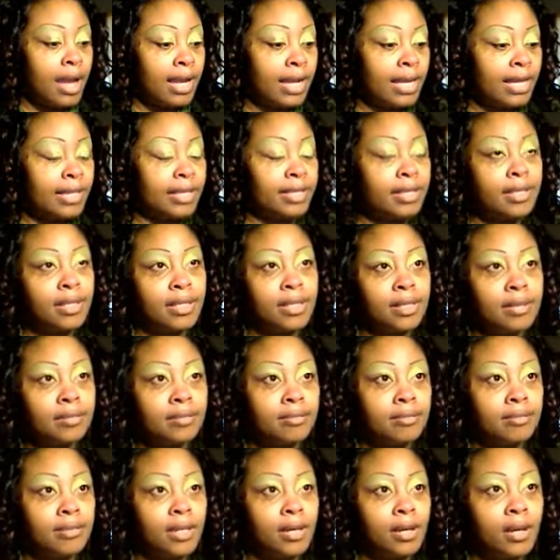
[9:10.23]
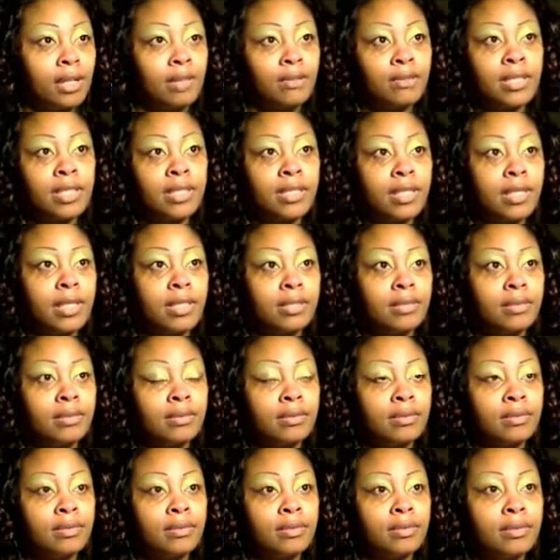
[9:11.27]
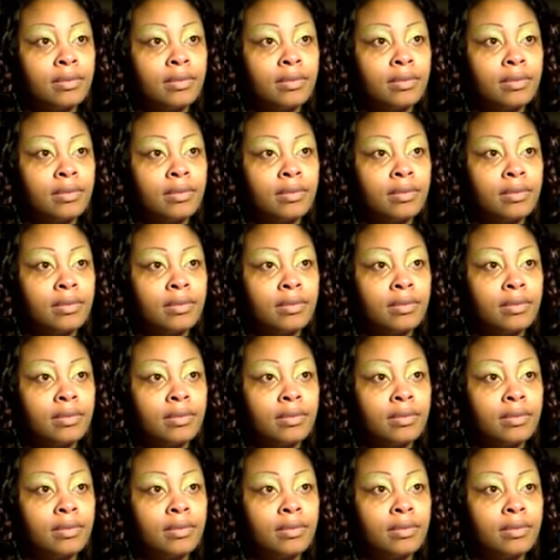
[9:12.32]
and all of a sudden,